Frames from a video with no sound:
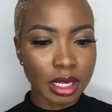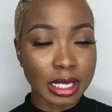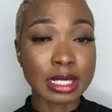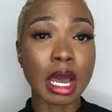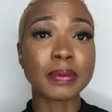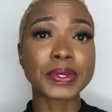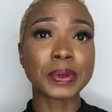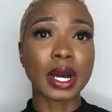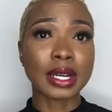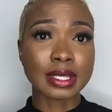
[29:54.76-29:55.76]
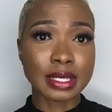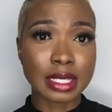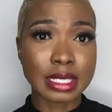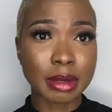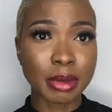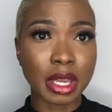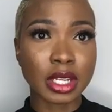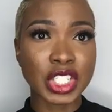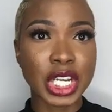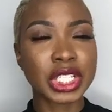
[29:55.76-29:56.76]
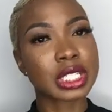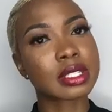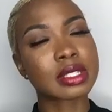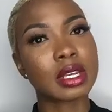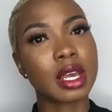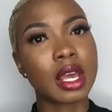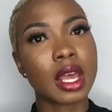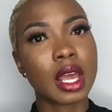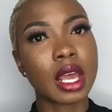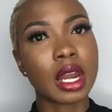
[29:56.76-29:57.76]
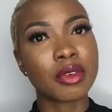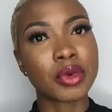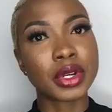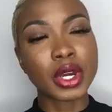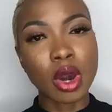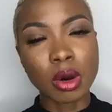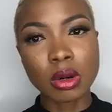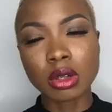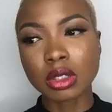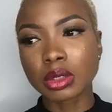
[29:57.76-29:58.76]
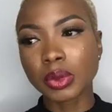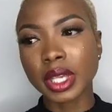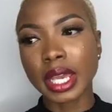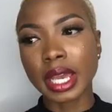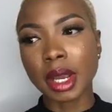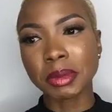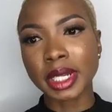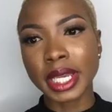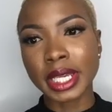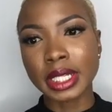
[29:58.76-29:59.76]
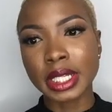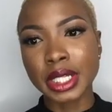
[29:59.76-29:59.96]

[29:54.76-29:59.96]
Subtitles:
it's up to us to make changes, and if we don't, we can't complain.